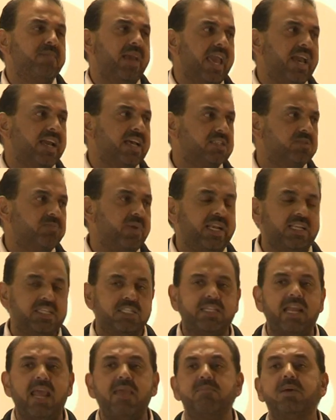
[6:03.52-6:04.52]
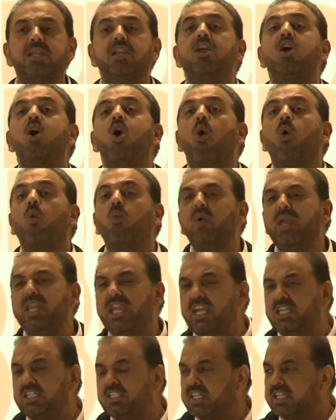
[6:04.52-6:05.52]
Hague has made a statement. We
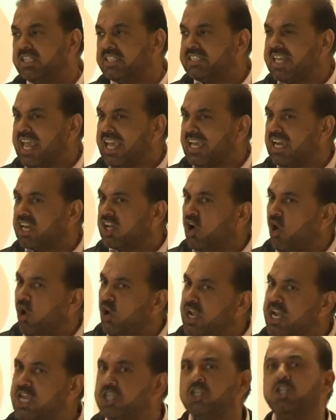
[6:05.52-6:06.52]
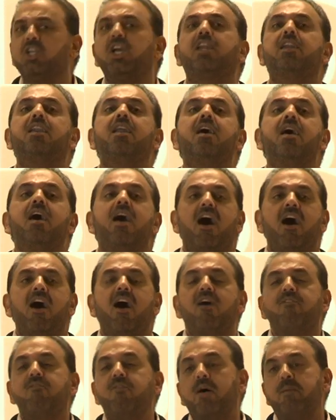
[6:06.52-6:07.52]
need to take a coalition
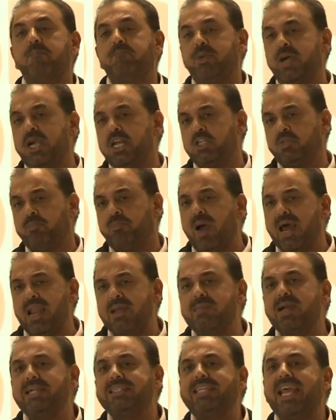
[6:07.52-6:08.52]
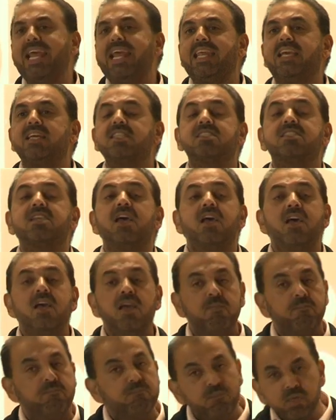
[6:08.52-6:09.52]
of British parliamentarians,
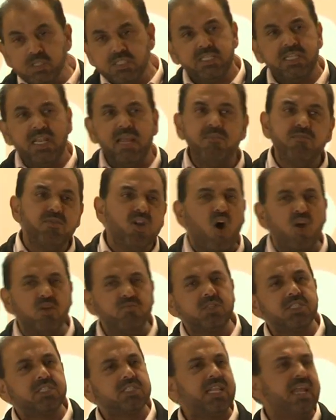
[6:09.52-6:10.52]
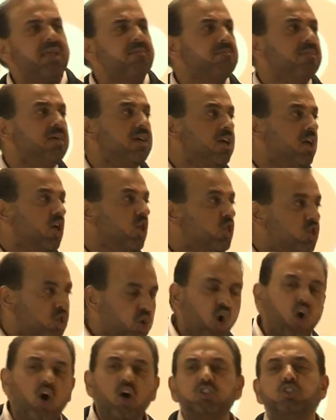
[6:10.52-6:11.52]
Muslim, non-Muslim,
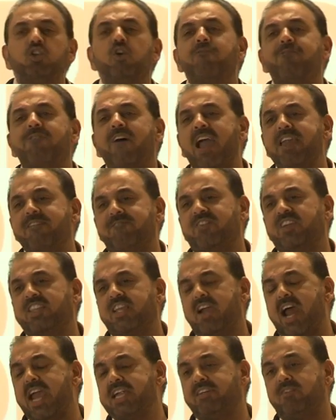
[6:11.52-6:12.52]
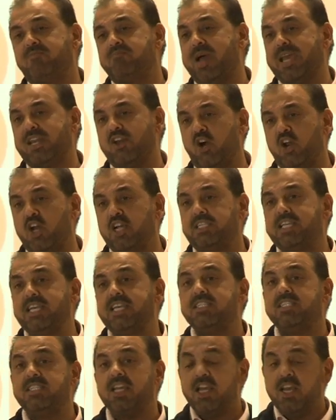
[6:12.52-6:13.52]
those who fight for the right of
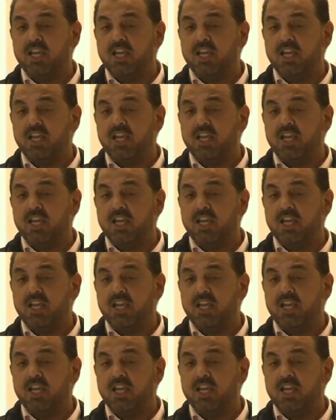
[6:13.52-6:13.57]
minorities,